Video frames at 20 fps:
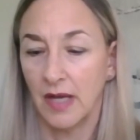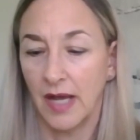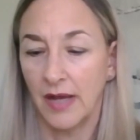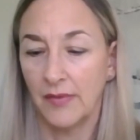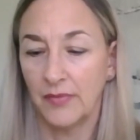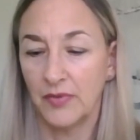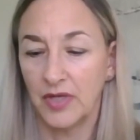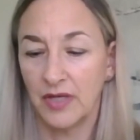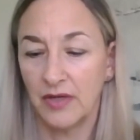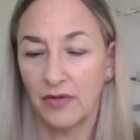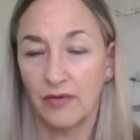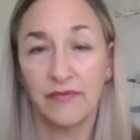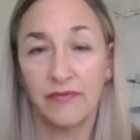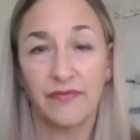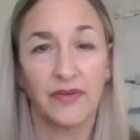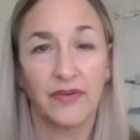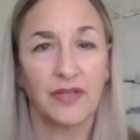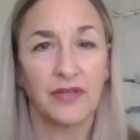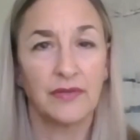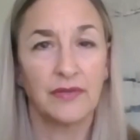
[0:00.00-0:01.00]
I wouldn't
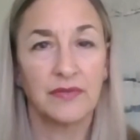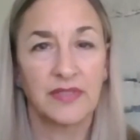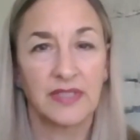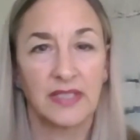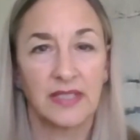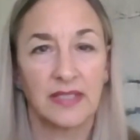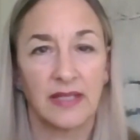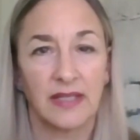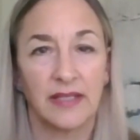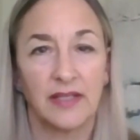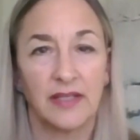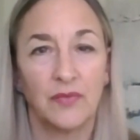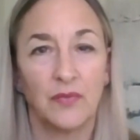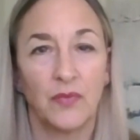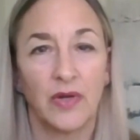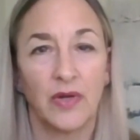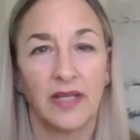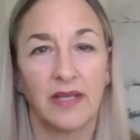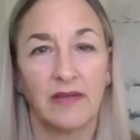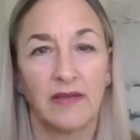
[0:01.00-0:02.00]
overuse it. Like, you
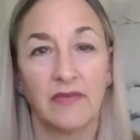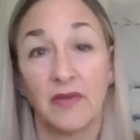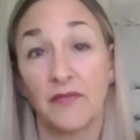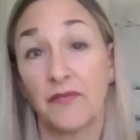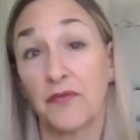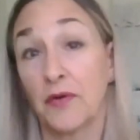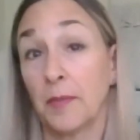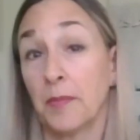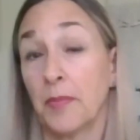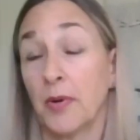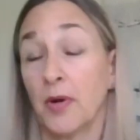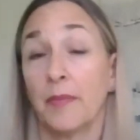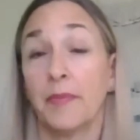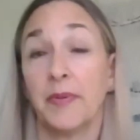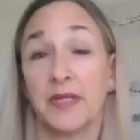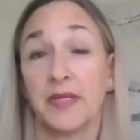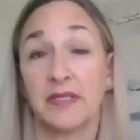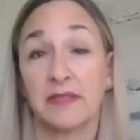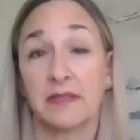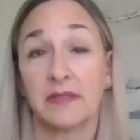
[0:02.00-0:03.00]
want to give it for a
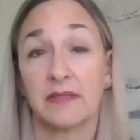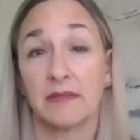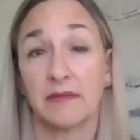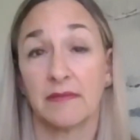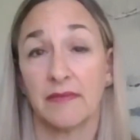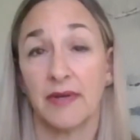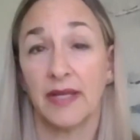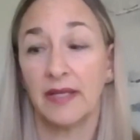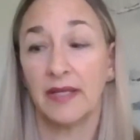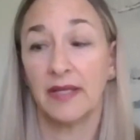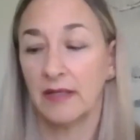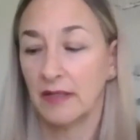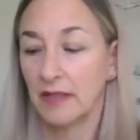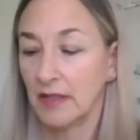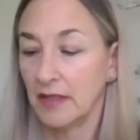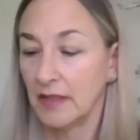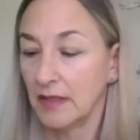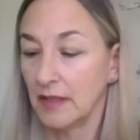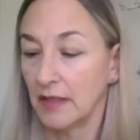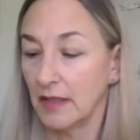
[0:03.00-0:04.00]
purpose, right?
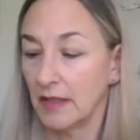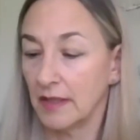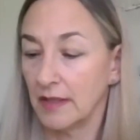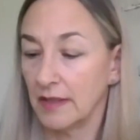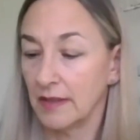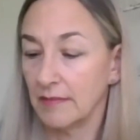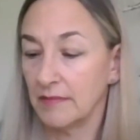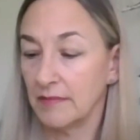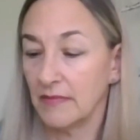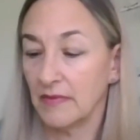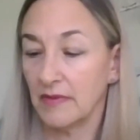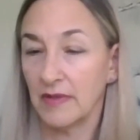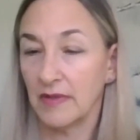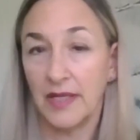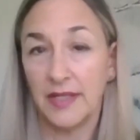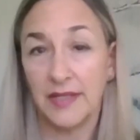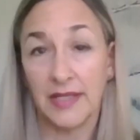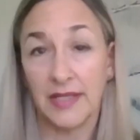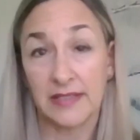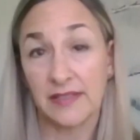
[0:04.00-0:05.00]
And
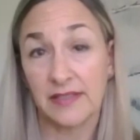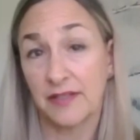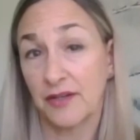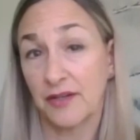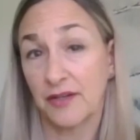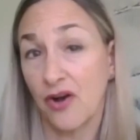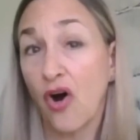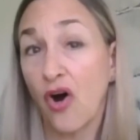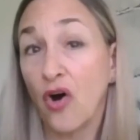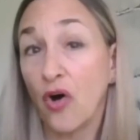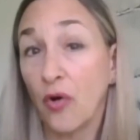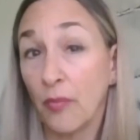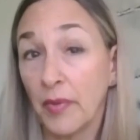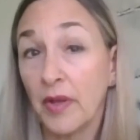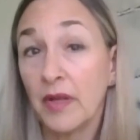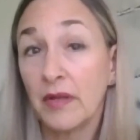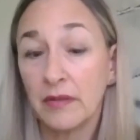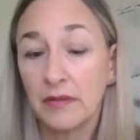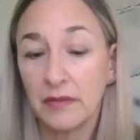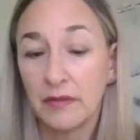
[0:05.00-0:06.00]
that's to calm.
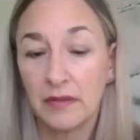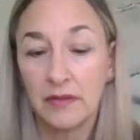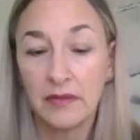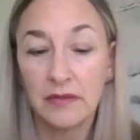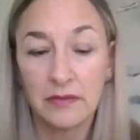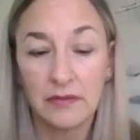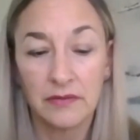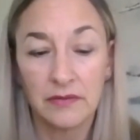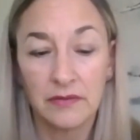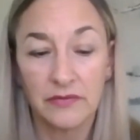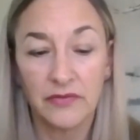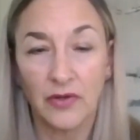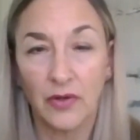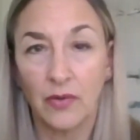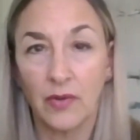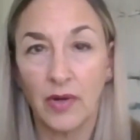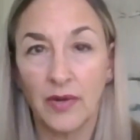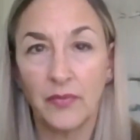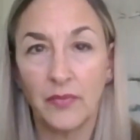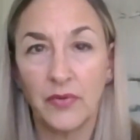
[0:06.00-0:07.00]

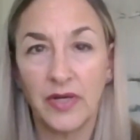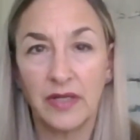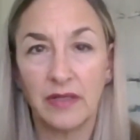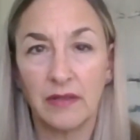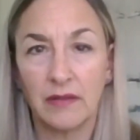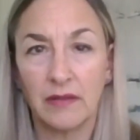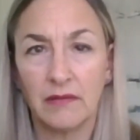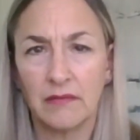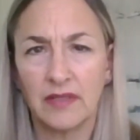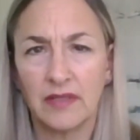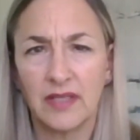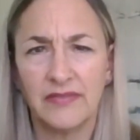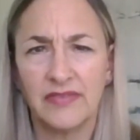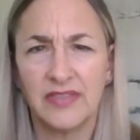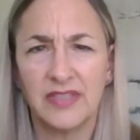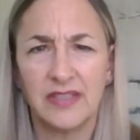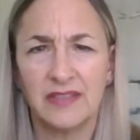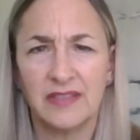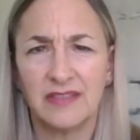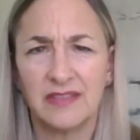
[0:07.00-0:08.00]
So I wouldn't give
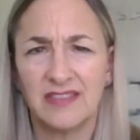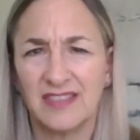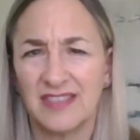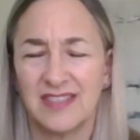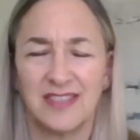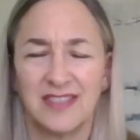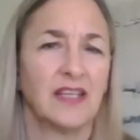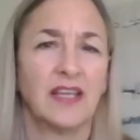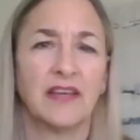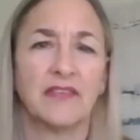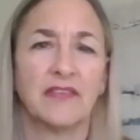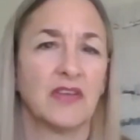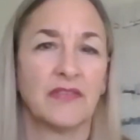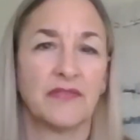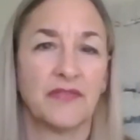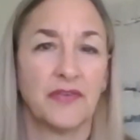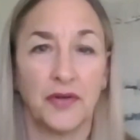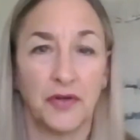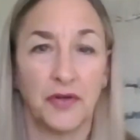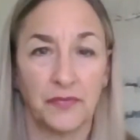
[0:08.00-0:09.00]
it just to give it
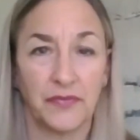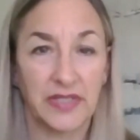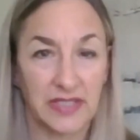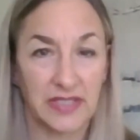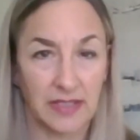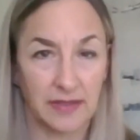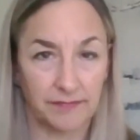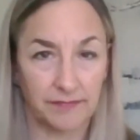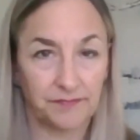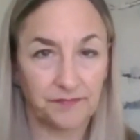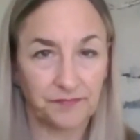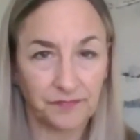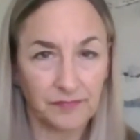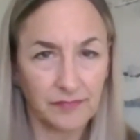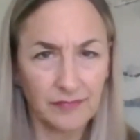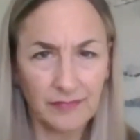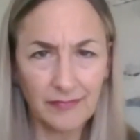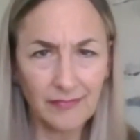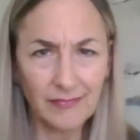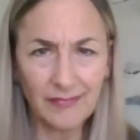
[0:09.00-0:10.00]
for no reason.
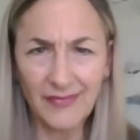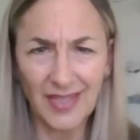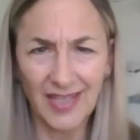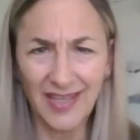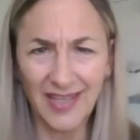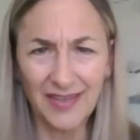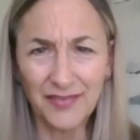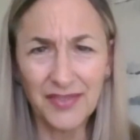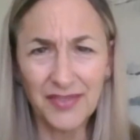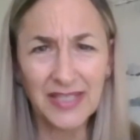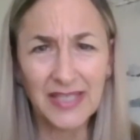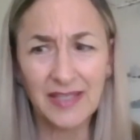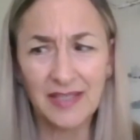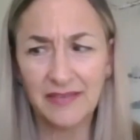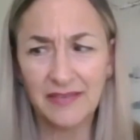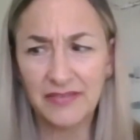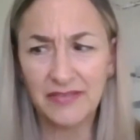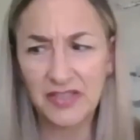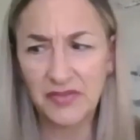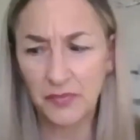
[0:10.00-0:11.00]
I don't think
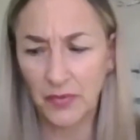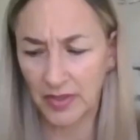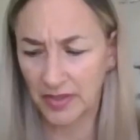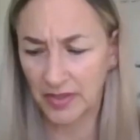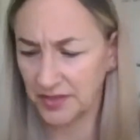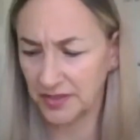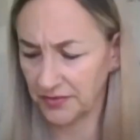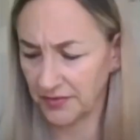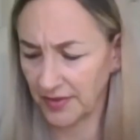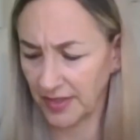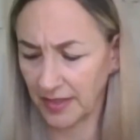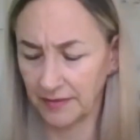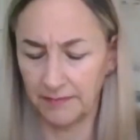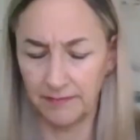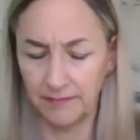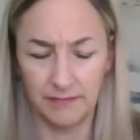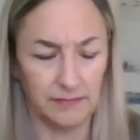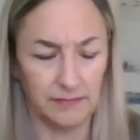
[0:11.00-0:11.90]
any of us want to do that.